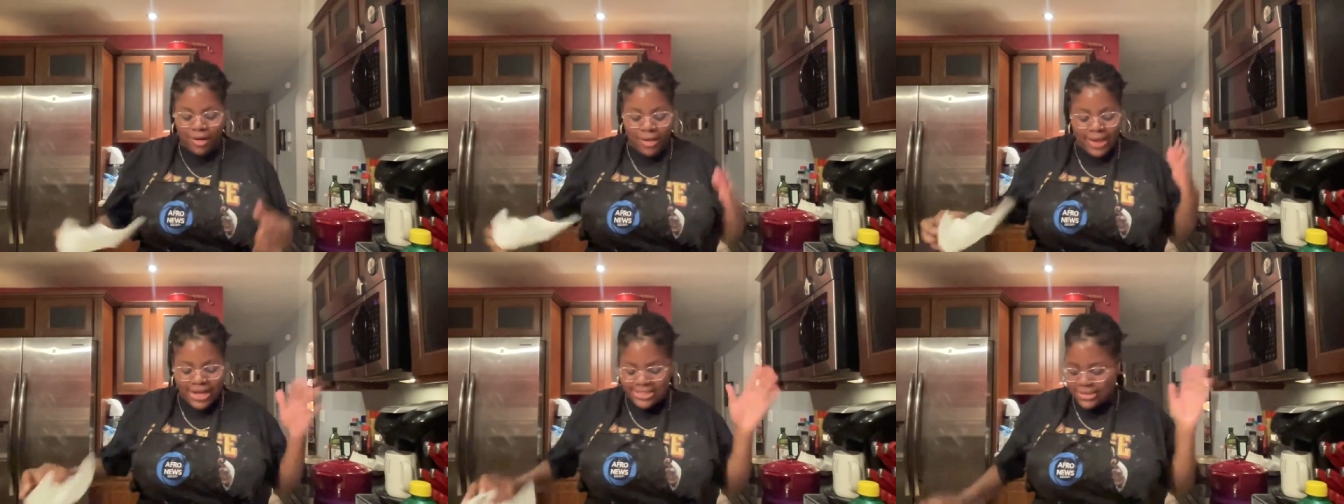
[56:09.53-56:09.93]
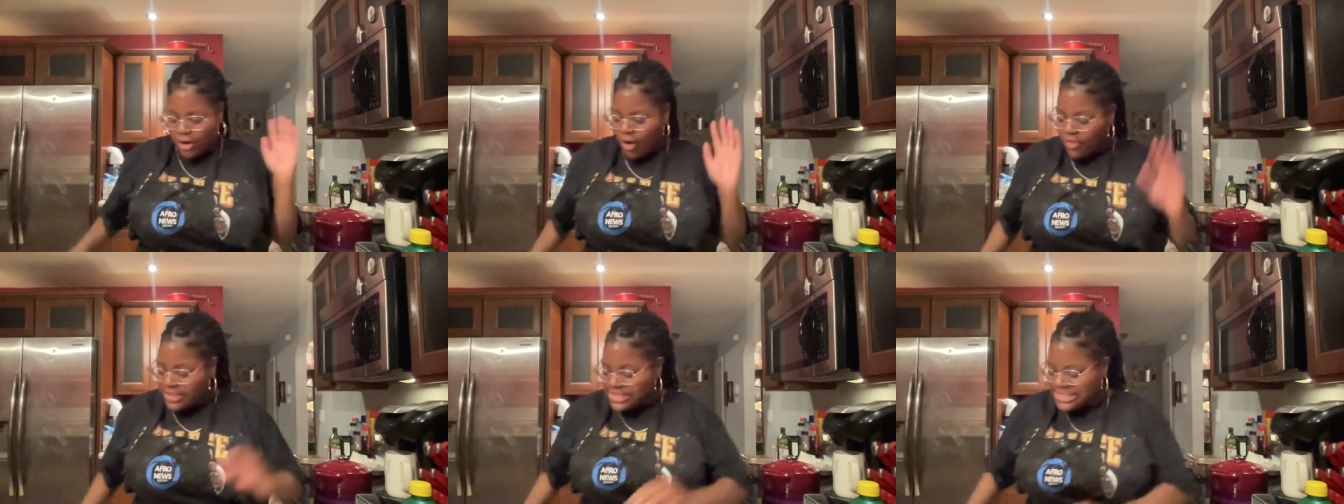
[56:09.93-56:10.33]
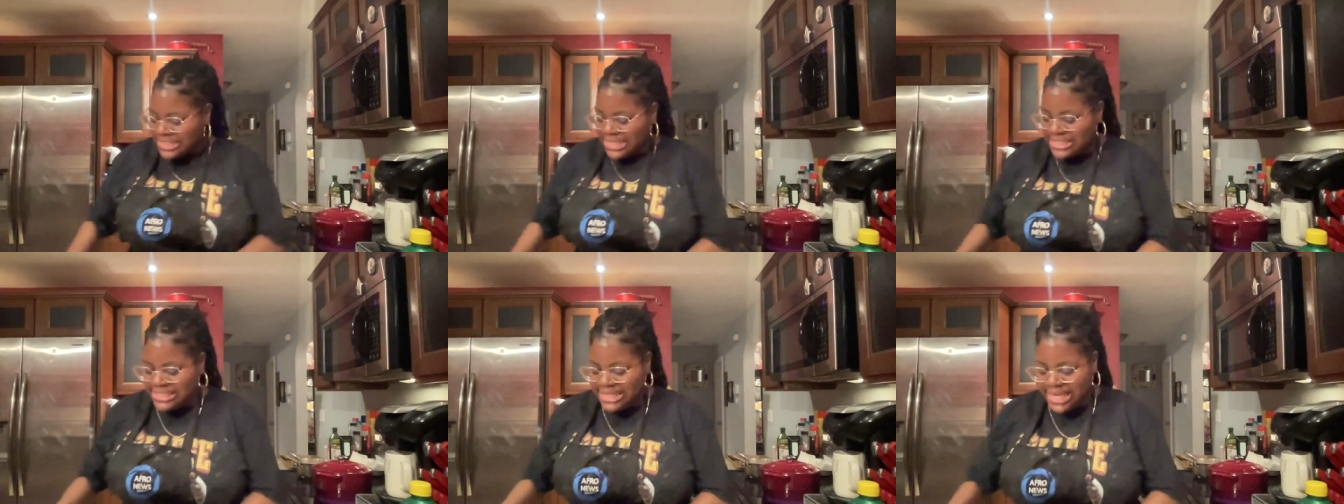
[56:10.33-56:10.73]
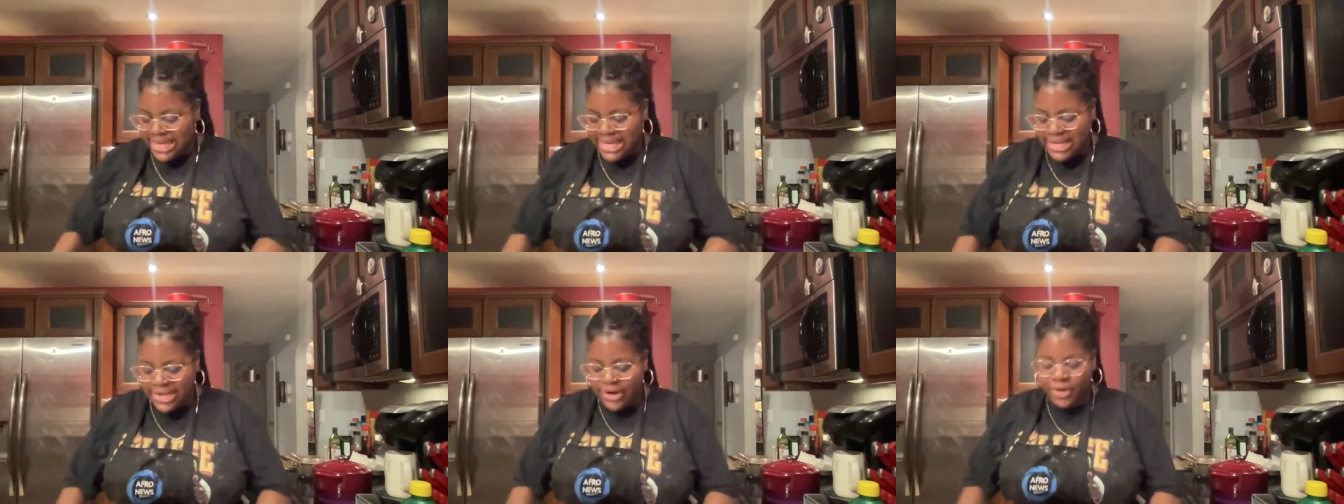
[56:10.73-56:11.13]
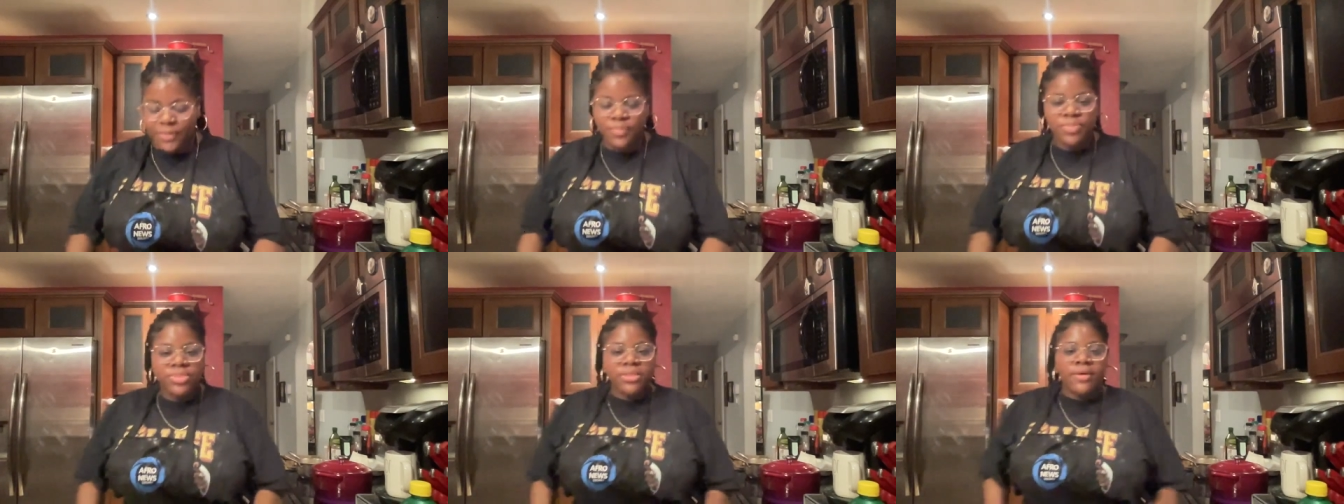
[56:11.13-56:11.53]
like I said, all this seasoning in here
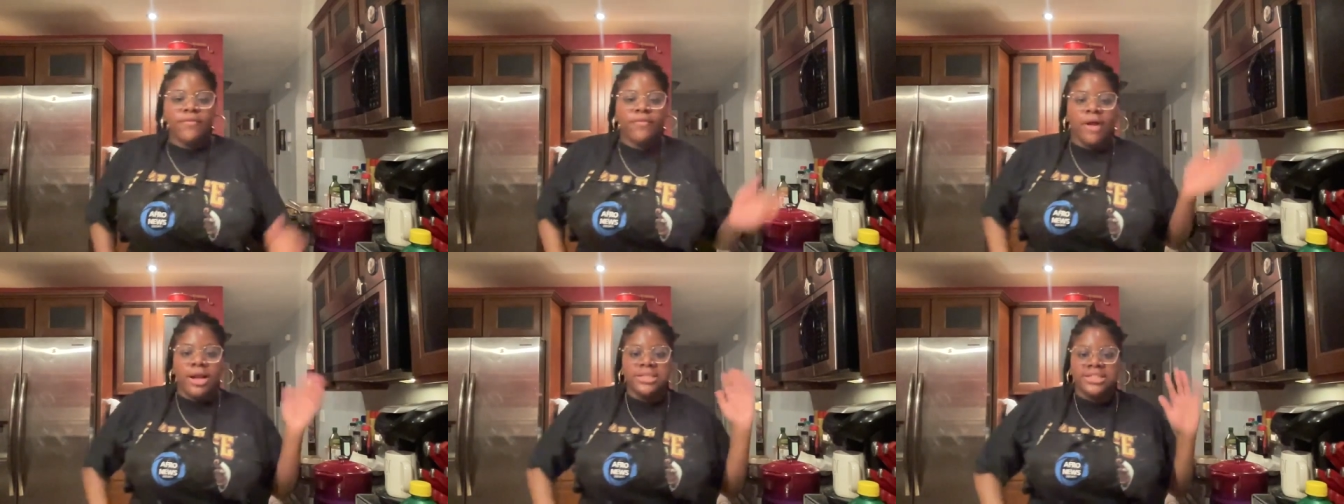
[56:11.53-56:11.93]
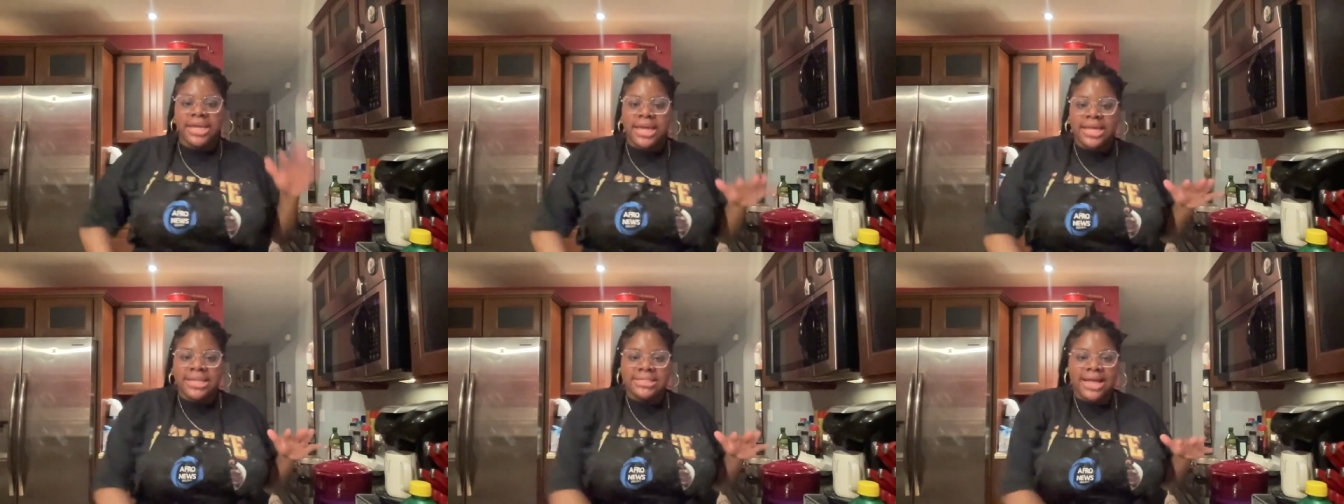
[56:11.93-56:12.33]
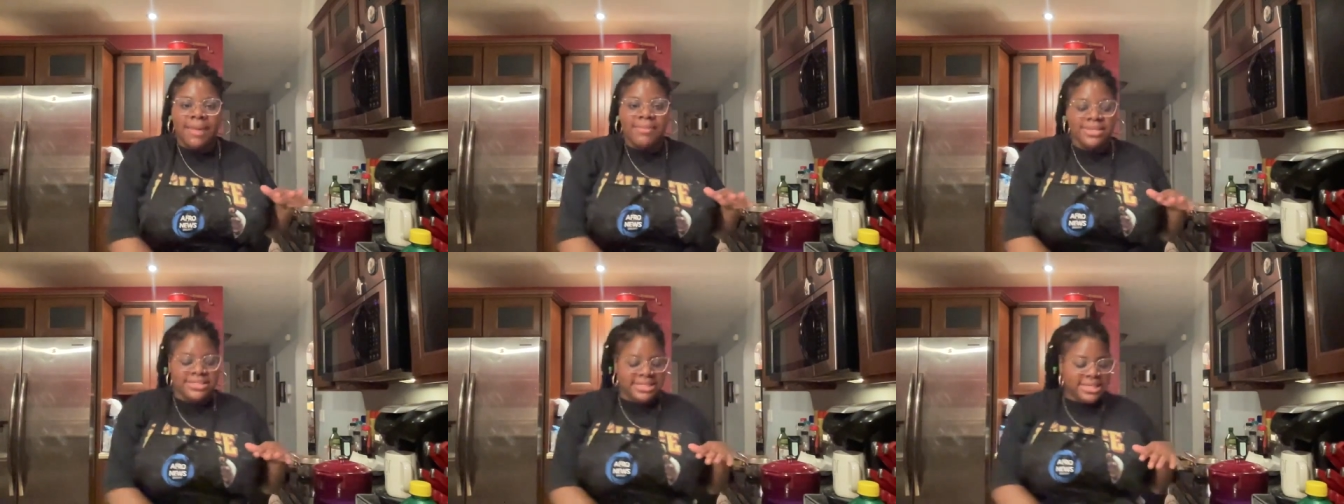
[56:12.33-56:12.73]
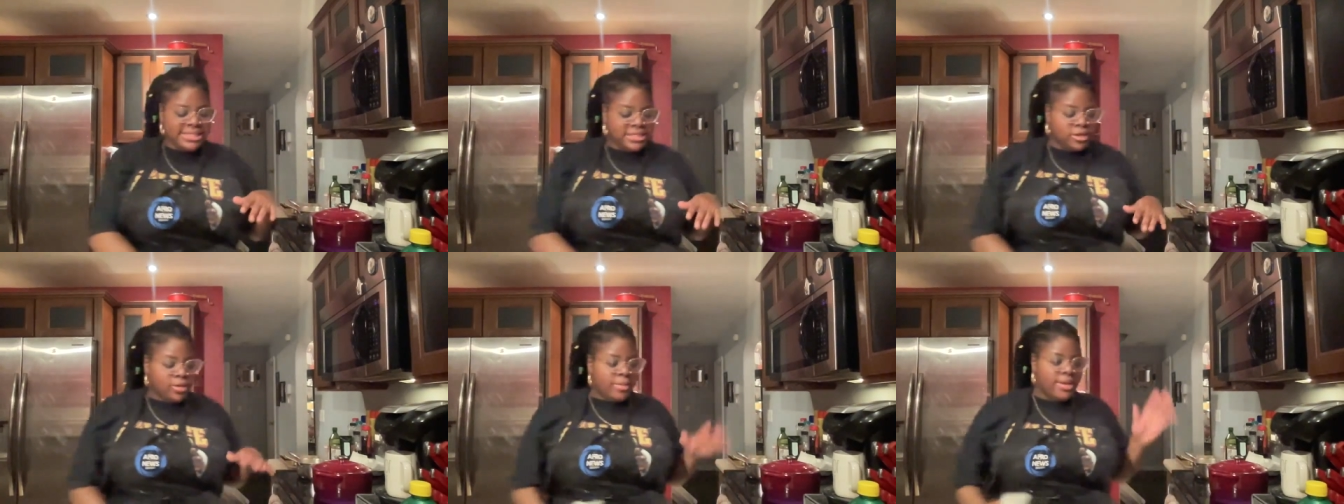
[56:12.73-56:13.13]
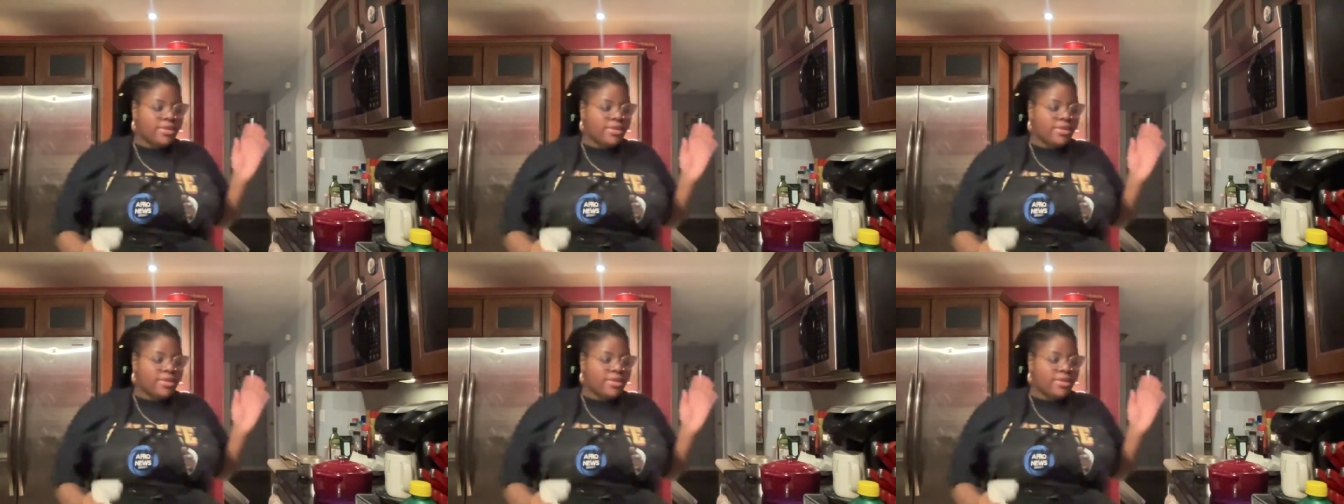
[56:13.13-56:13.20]
for our chicken has got me sneezing a little bit.